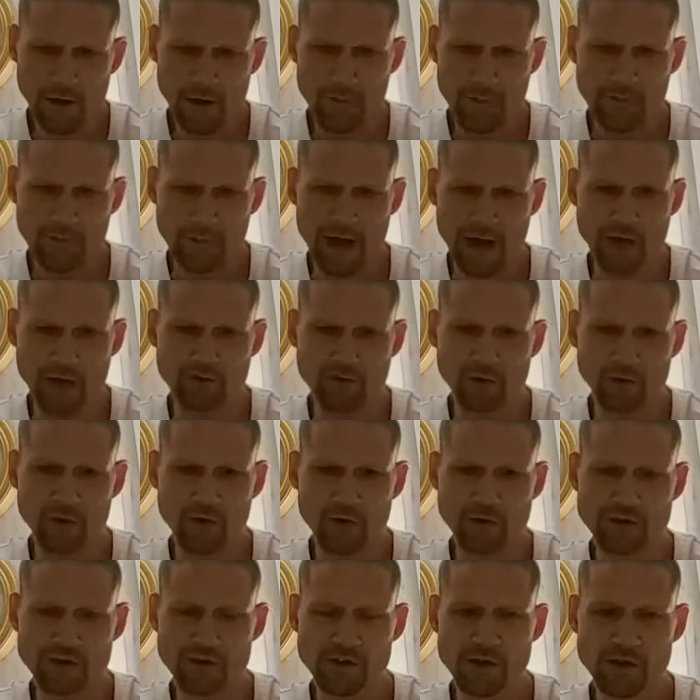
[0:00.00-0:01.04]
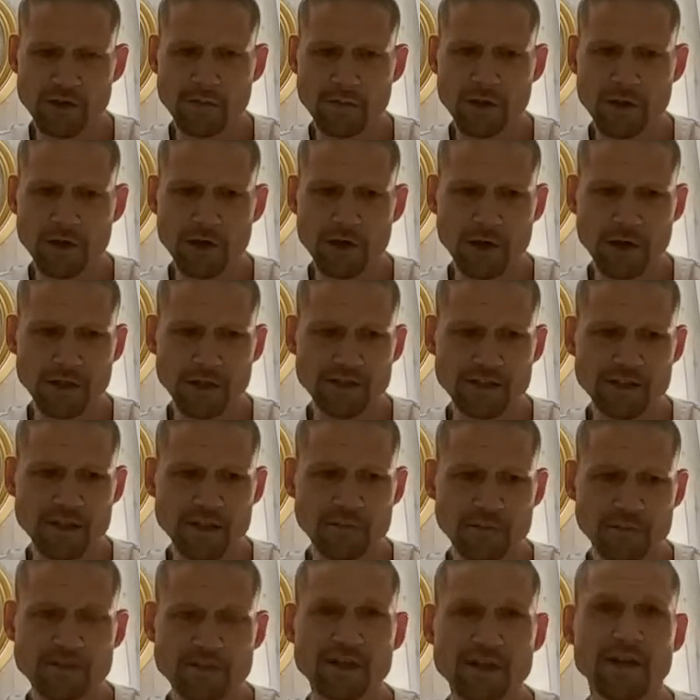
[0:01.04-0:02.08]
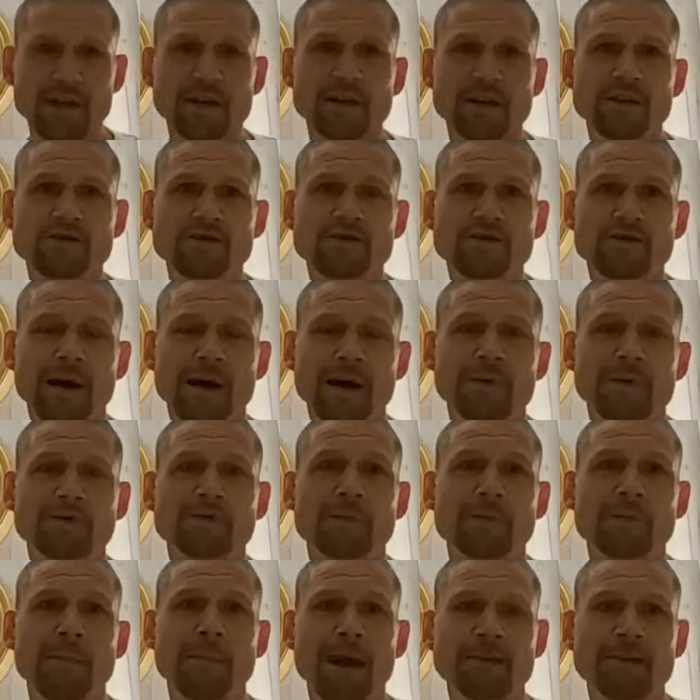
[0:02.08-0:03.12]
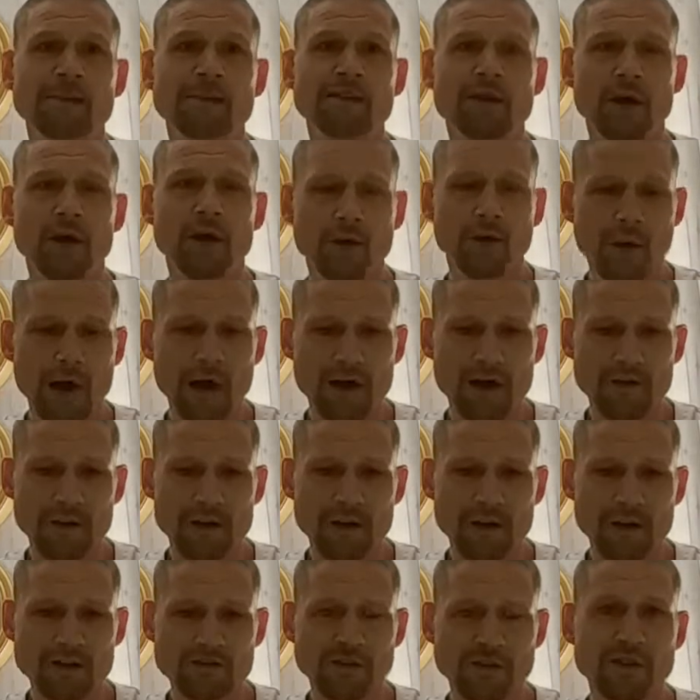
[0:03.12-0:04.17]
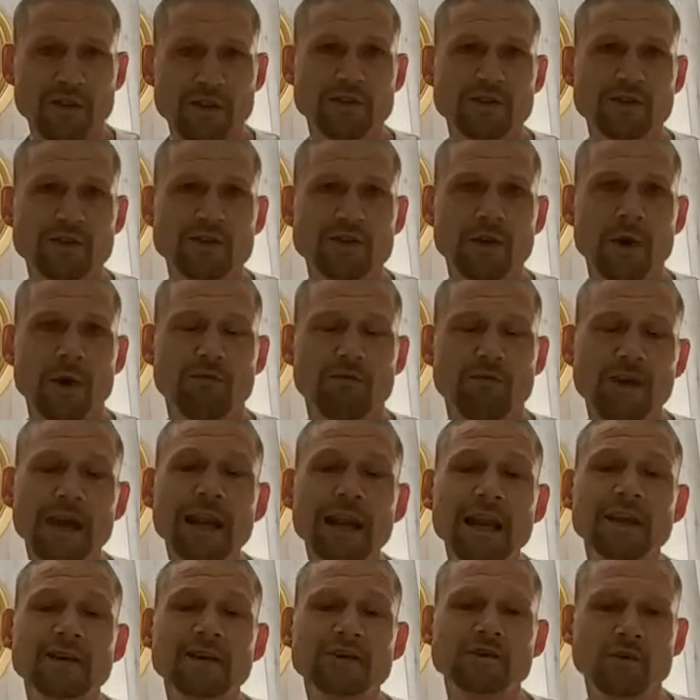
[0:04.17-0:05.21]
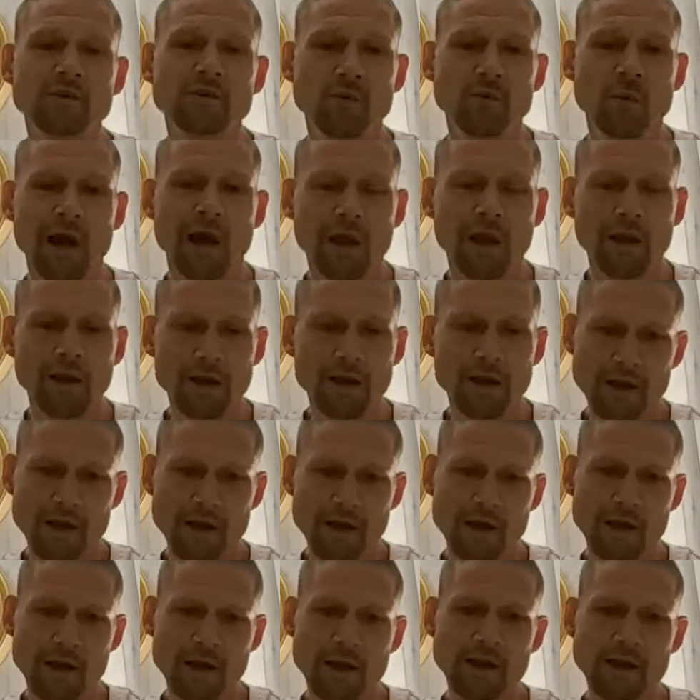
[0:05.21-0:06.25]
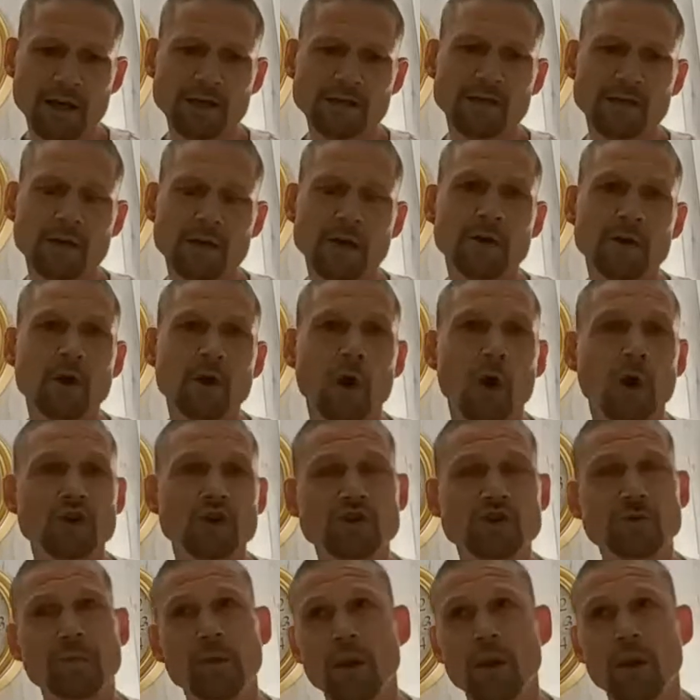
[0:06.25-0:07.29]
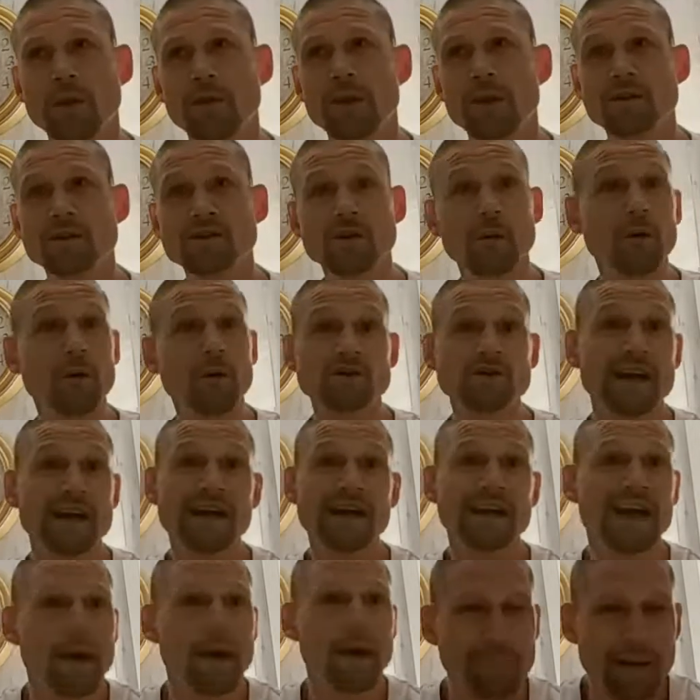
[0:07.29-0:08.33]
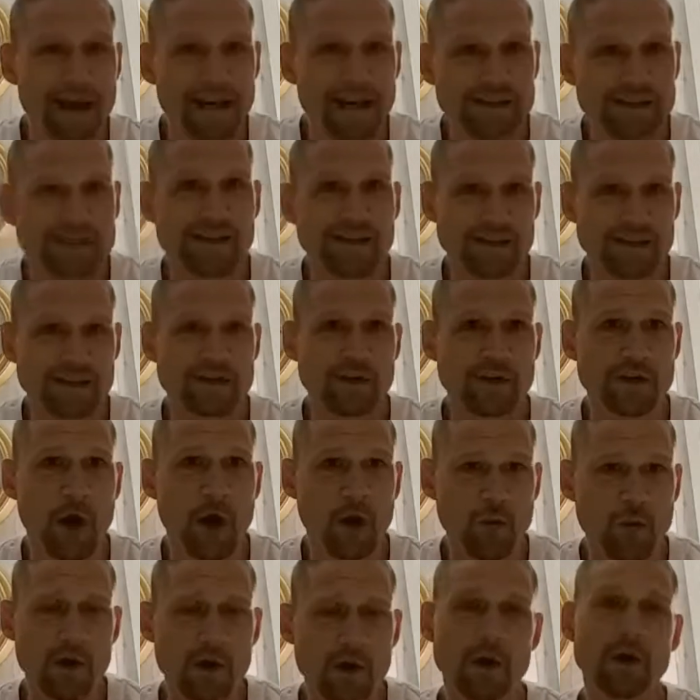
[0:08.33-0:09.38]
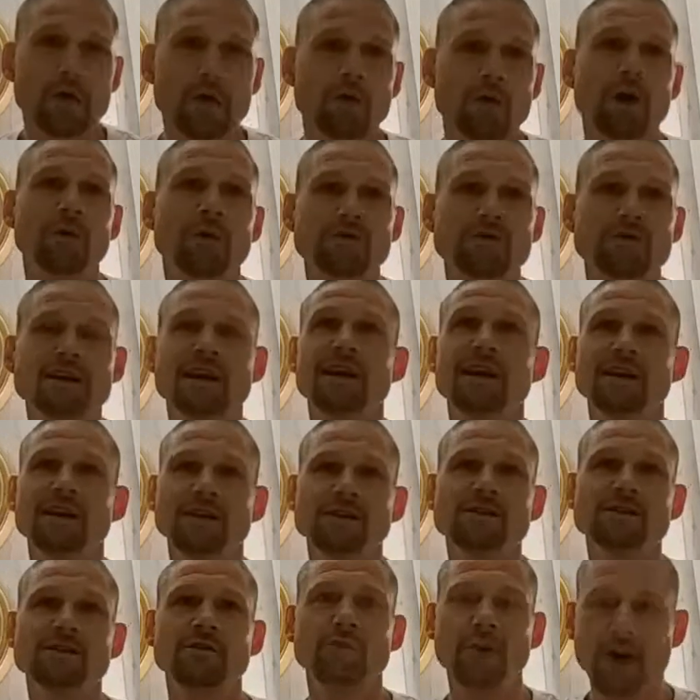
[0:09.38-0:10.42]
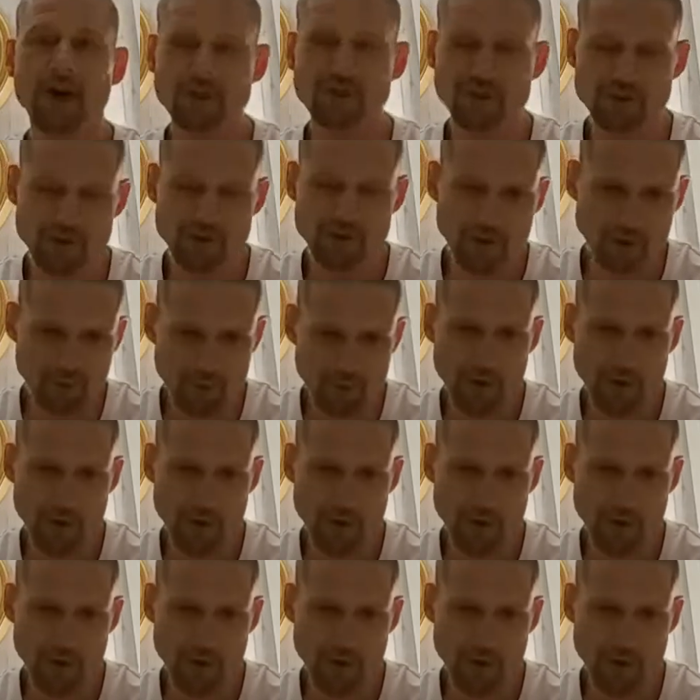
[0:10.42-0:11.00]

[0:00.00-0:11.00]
afterwards, and I said I'm sending some out to Mexico where he is because he's not feeling too well. He's knowledgeable on this. I'm not saying that makes it so. What I'm saying is there are some